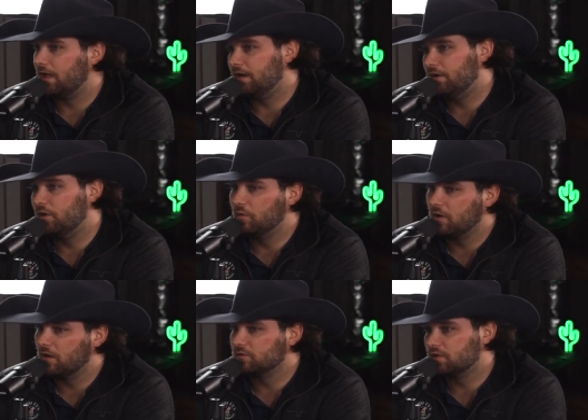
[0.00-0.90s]
I didn't know
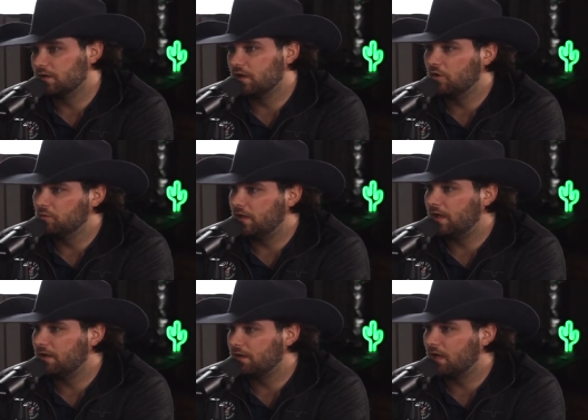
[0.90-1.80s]
where I was going to go with
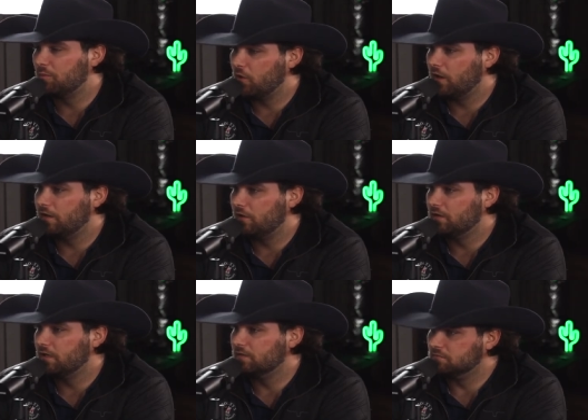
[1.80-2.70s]
that, kind of prayed on
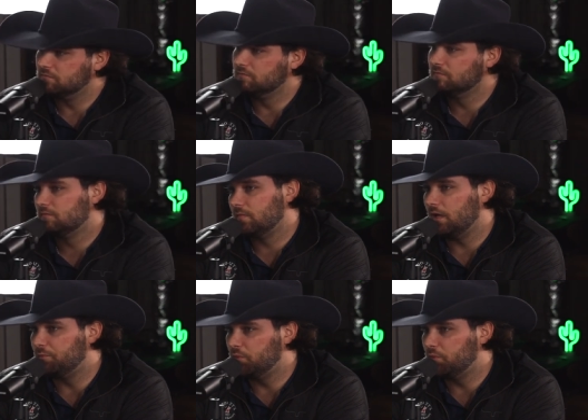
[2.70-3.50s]
it, and it